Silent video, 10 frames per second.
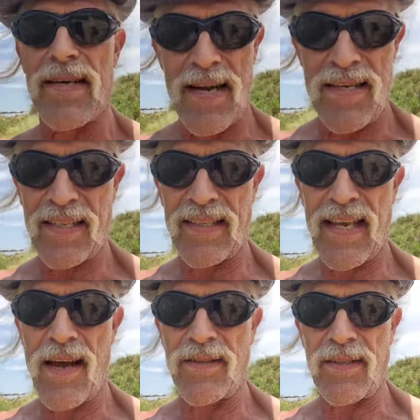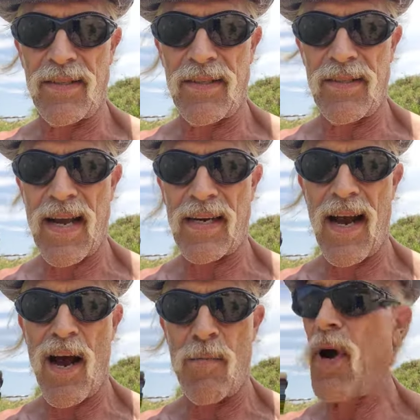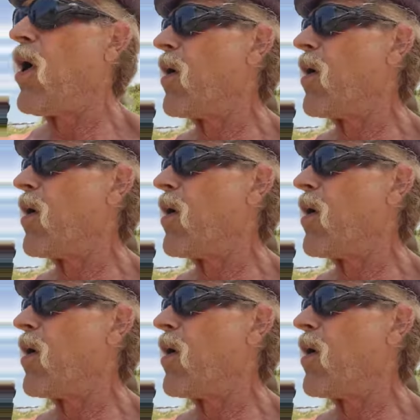tinytexashouses.com,